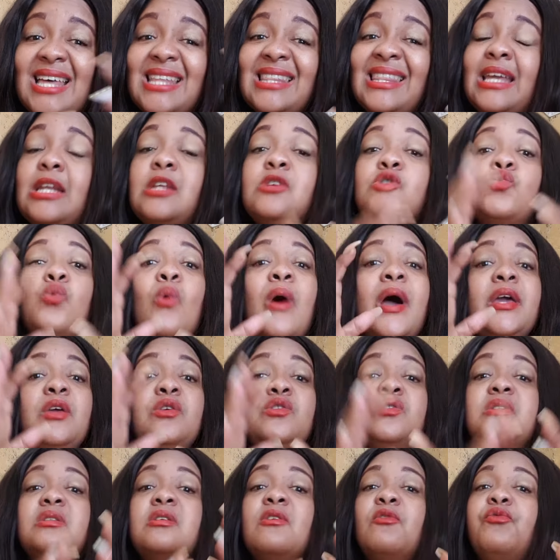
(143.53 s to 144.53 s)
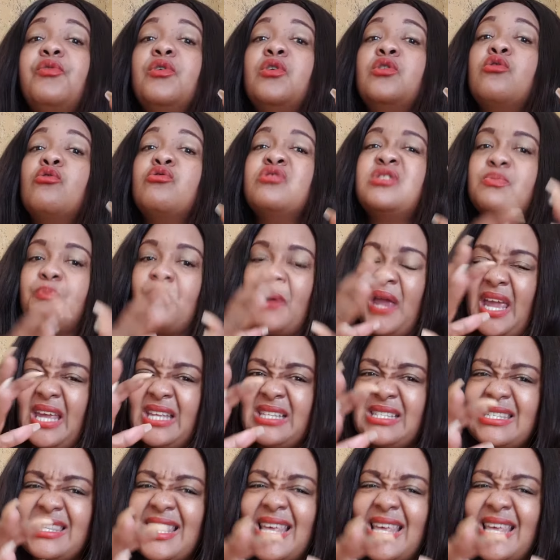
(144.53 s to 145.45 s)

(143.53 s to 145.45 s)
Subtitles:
That is why you still feel those pains.